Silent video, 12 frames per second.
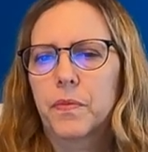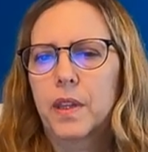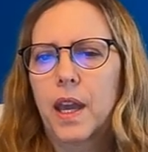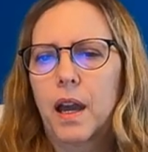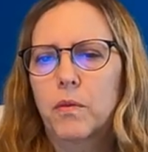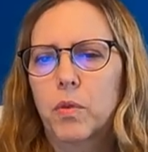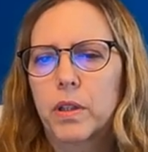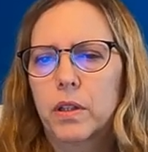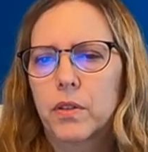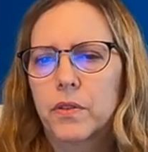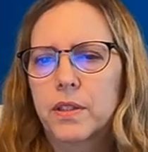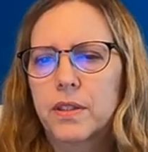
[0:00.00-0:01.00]
This what
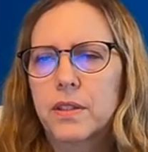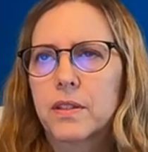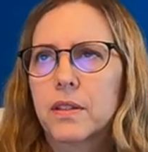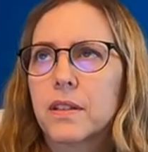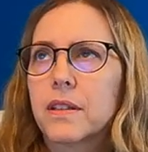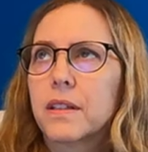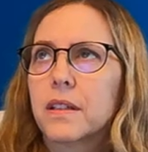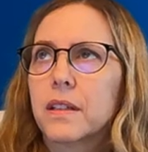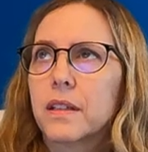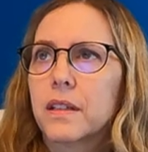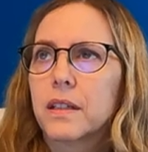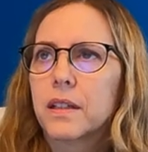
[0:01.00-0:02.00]
year? It's October
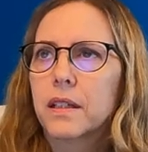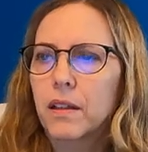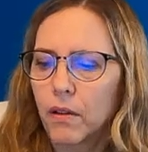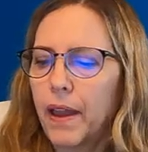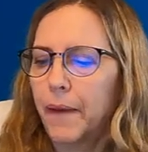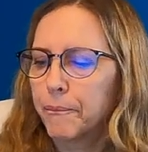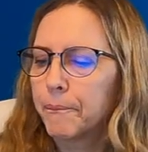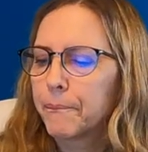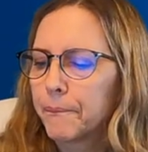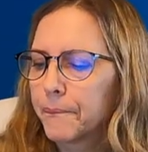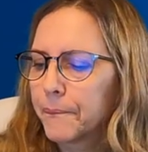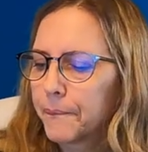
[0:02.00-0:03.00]
23. Okay.
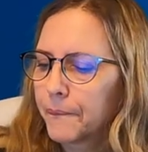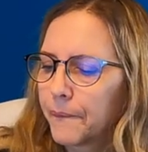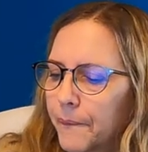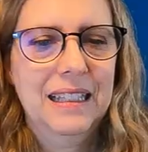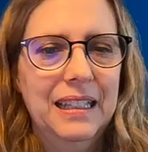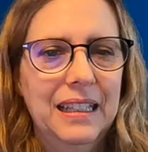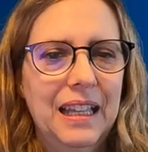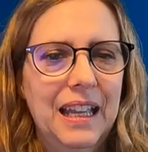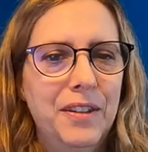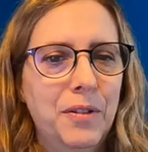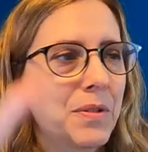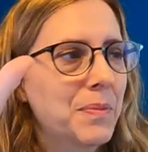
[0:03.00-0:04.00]

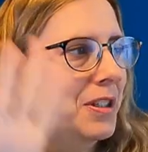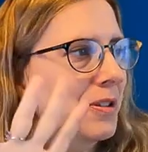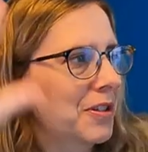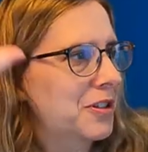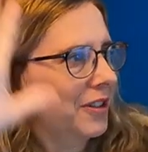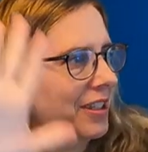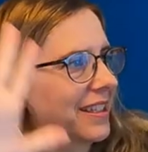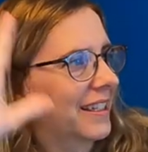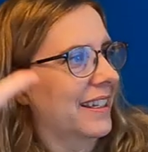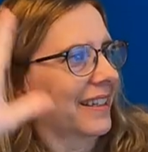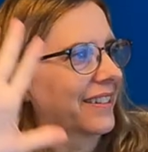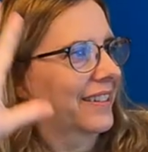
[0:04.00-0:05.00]
And there was much
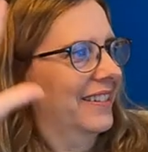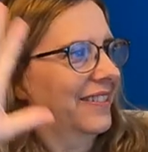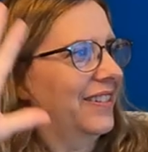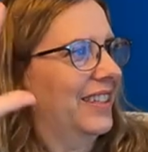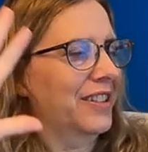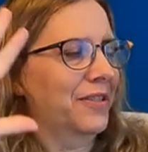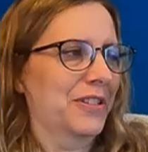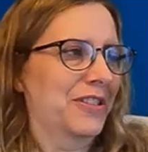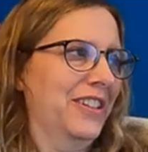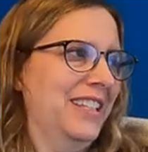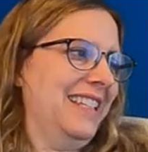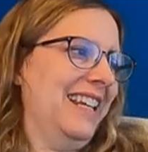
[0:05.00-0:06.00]
rejoicing. We get to
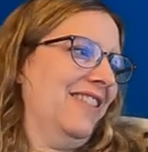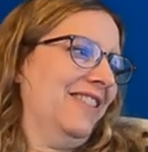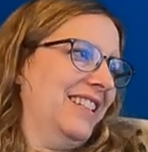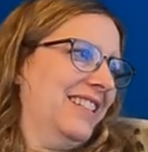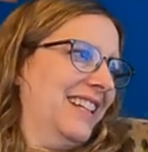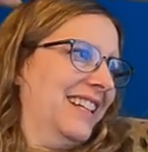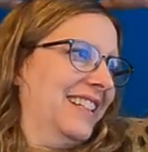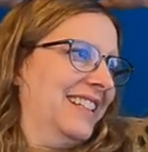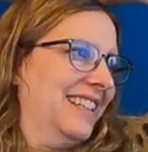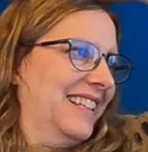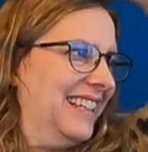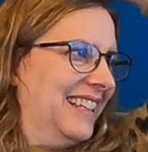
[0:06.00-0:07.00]
rejoice now. He said I get
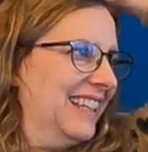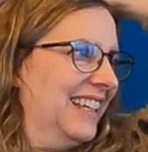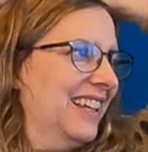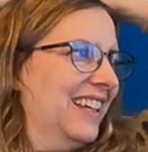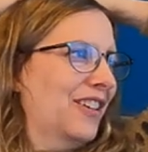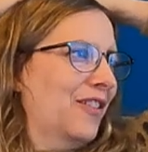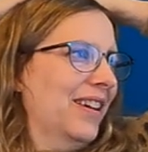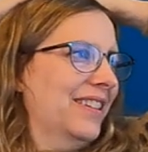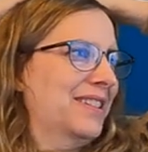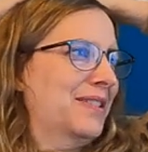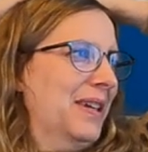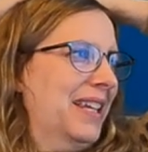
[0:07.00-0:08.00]
to go out
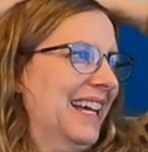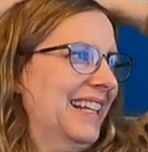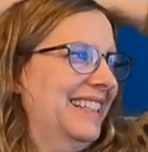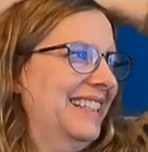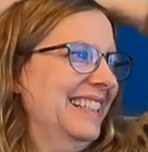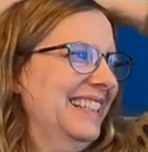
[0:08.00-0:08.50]
this weekend.